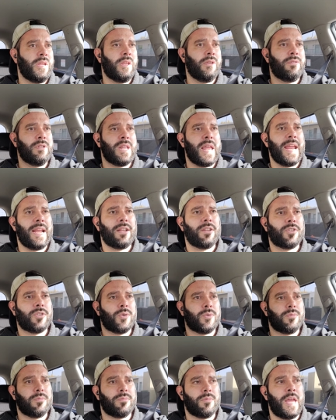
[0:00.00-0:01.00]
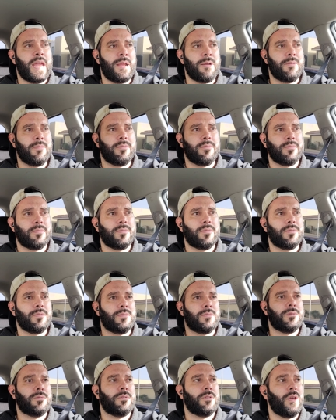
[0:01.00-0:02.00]
Even like like
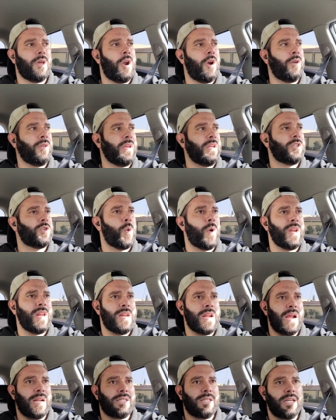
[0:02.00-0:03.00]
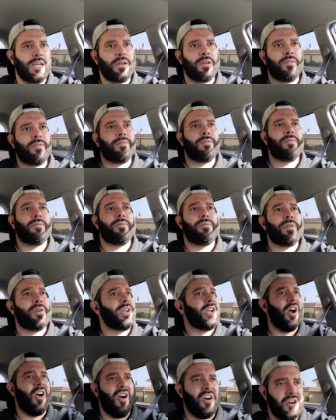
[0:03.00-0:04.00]
early 2019.
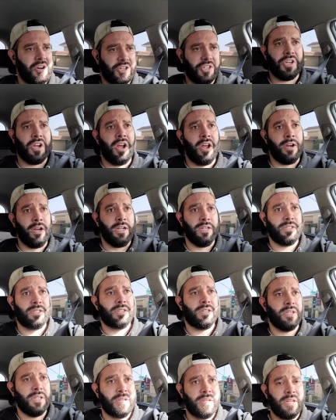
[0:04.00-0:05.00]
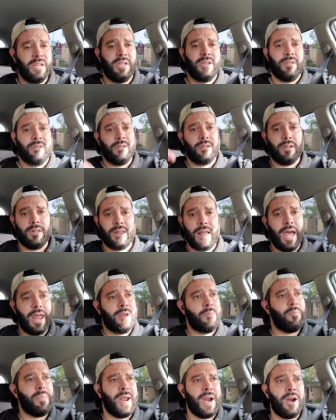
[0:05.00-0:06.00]
Very harsh on us. A
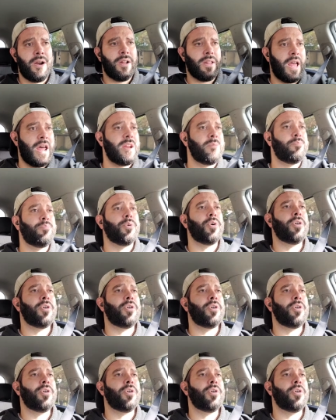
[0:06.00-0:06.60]
lot of bear, a lot of